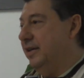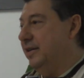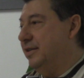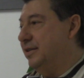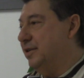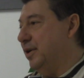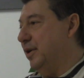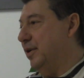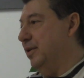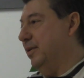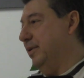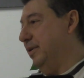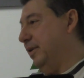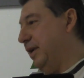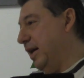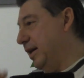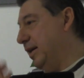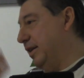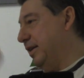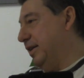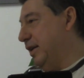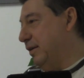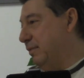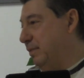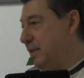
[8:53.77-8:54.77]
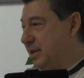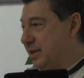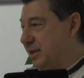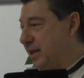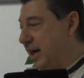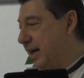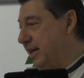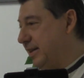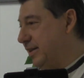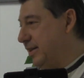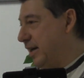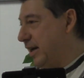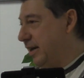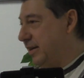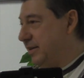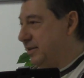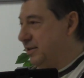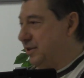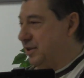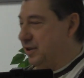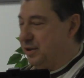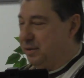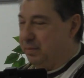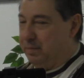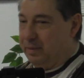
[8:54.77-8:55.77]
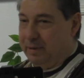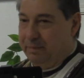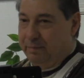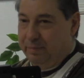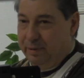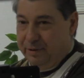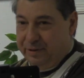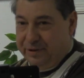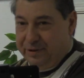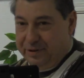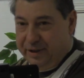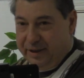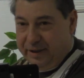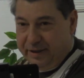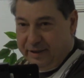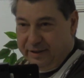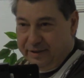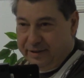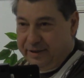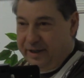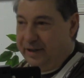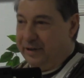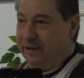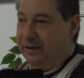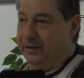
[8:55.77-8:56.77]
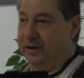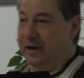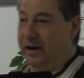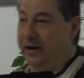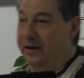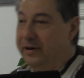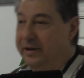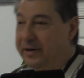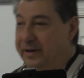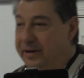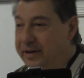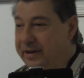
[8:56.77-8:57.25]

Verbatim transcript: So anything besides that is just me bullshitting because I don't know.